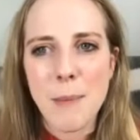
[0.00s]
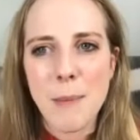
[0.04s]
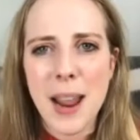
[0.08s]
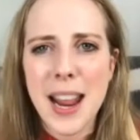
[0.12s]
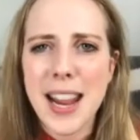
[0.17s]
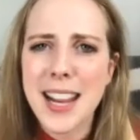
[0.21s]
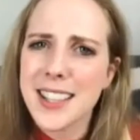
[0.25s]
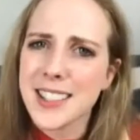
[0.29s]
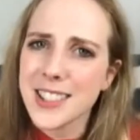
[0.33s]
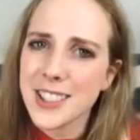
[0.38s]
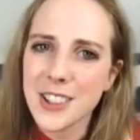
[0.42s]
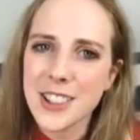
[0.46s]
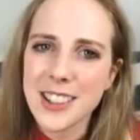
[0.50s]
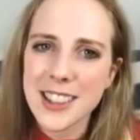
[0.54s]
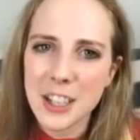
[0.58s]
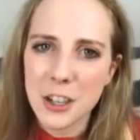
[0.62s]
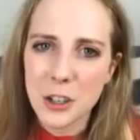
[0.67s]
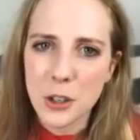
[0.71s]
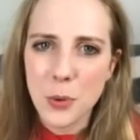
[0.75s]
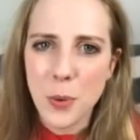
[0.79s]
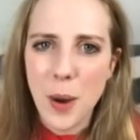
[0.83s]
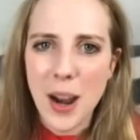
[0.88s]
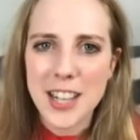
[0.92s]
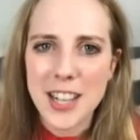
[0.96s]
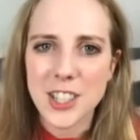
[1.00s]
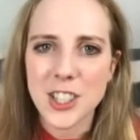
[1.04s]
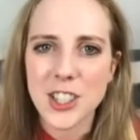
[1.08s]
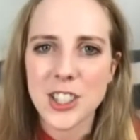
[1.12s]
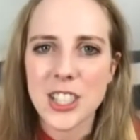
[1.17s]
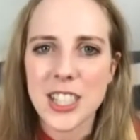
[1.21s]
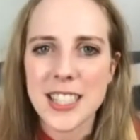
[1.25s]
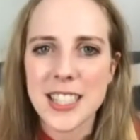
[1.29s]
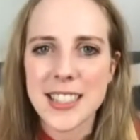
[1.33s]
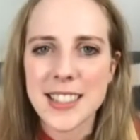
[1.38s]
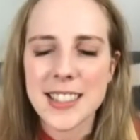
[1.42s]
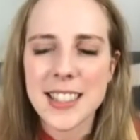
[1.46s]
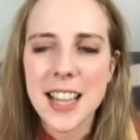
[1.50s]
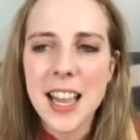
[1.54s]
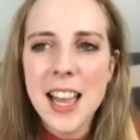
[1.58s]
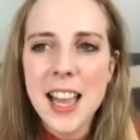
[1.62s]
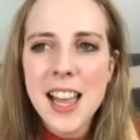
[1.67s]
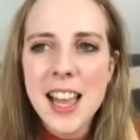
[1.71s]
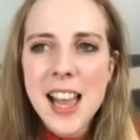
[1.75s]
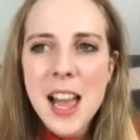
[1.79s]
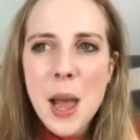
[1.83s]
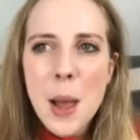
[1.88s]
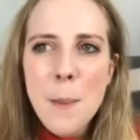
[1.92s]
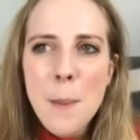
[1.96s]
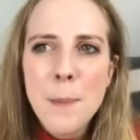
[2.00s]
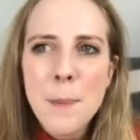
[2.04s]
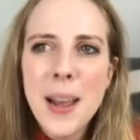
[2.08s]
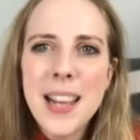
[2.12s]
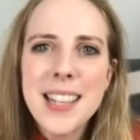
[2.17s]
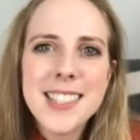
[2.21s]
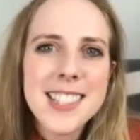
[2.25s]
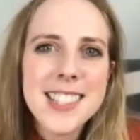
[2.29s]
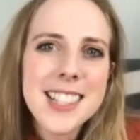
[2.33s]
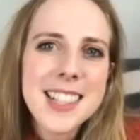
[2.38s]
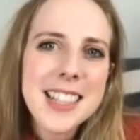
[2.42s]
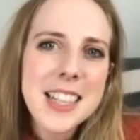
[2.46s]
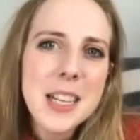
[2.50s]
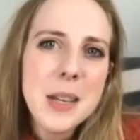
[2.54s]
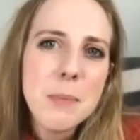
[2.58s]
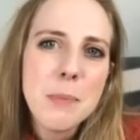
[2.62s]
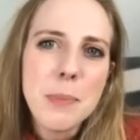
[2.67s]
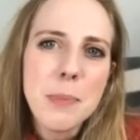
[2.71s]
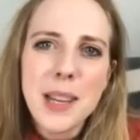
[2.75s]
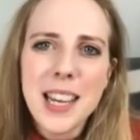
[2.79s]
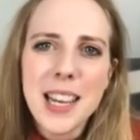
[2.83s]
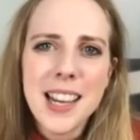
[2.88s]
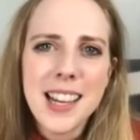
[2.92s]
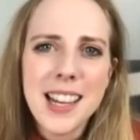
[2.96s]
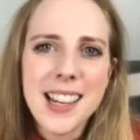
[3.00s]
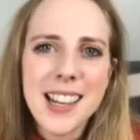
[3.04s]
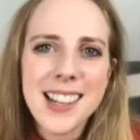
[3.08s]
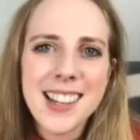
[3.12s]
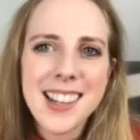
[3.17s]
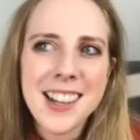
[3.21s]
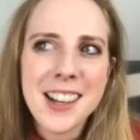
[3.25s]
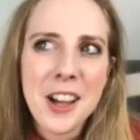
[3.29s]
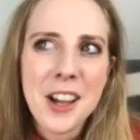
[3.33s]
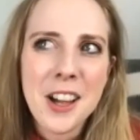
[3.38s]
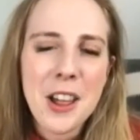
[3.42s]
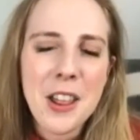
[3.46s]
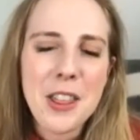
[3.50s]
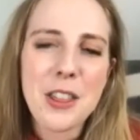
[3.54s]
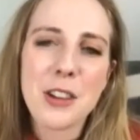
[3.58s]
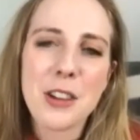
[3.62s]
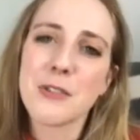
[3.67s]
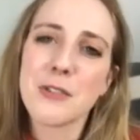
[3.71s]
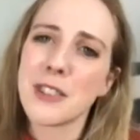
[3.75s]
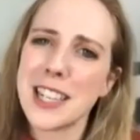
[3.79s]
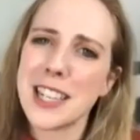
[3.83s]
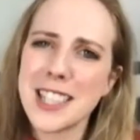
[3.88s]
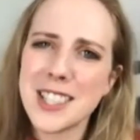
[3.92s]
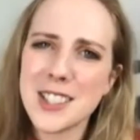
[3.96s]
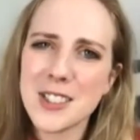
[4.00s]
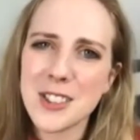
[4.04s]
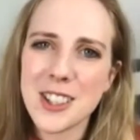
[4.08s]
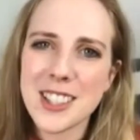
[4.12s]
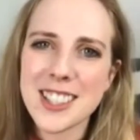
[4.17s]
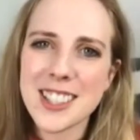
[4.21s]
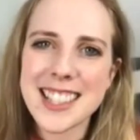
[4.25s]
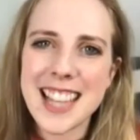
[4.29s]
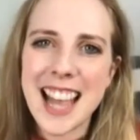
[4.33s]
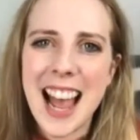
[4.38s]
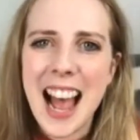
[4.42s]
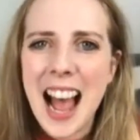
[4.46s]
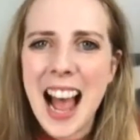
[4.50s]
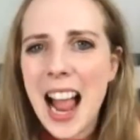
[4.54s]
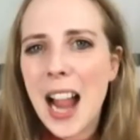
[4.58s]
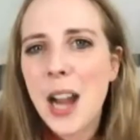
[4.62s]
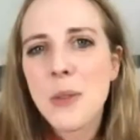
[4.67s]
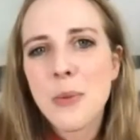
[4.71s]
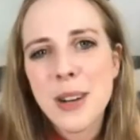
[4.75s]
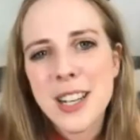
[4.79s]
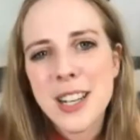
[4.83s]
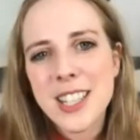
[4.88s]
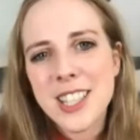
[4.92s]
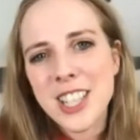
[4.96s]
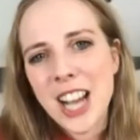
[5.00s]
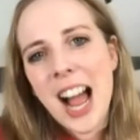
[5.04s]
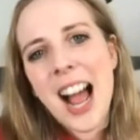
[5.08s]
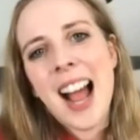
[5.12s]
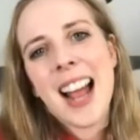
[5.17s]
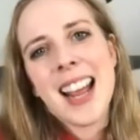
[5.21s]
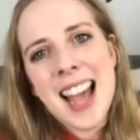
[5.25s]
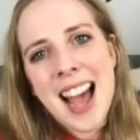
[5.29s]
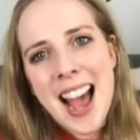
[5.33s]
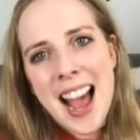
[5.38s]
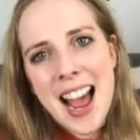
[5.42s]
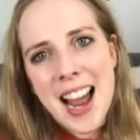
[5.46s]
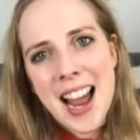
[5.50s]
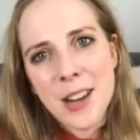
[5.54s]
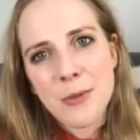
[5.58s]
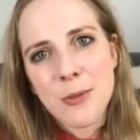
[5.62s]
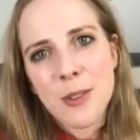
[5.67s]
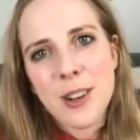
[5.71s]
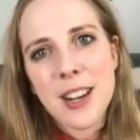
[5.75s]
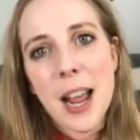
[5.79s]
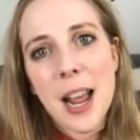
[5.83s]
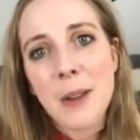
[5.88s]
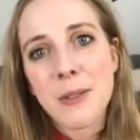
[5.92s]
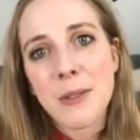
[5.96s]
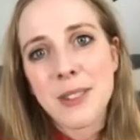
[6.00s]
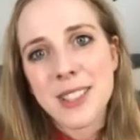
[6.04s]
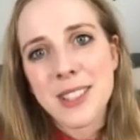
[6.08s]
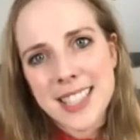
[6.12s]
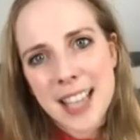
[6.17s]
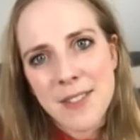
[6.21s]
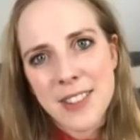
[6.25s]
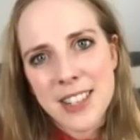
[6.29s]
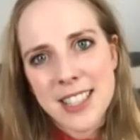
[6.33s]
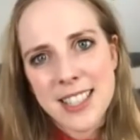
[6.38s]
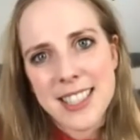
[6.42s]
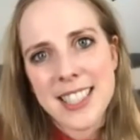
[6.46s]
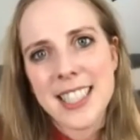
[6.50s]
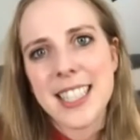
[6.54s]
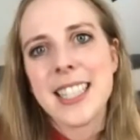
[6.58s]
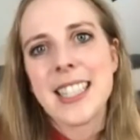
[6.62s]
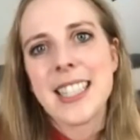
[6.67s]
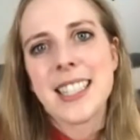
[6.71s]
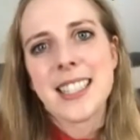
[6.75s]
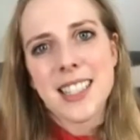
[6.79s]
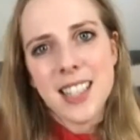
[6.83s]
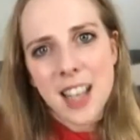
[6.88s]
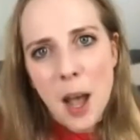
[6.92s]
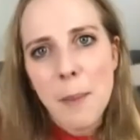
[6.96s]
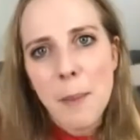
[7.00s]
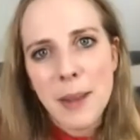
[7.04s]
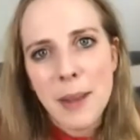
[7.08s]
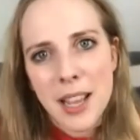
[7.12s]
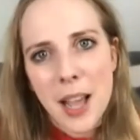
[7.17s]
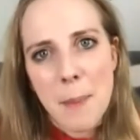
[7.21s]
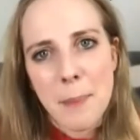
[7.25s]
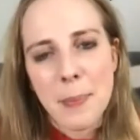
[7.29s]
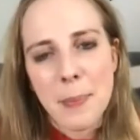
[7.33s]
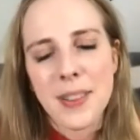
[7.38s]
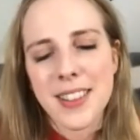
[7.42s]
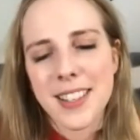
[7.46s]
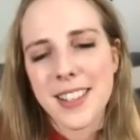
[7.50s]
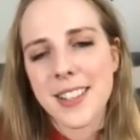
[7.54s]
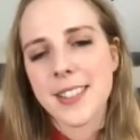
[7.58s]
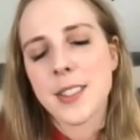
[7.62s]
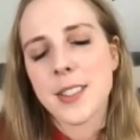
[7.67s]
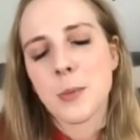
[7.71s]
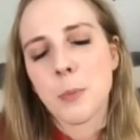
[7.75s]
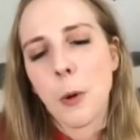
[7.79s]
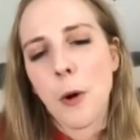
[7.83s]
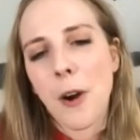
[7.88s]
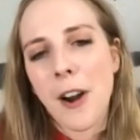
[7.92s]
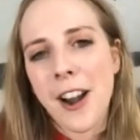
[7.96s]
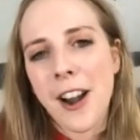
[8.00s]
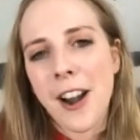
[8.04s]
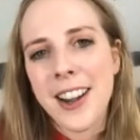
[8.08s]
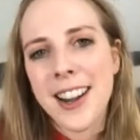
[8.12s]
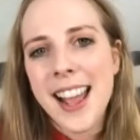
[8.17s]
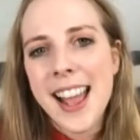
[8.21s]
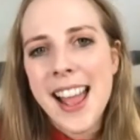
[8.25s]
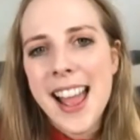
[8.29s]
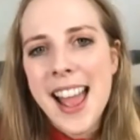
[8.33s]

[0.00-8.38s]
answering their questions, basically being the resource that I wish I had when I was 17 coming up in the sport.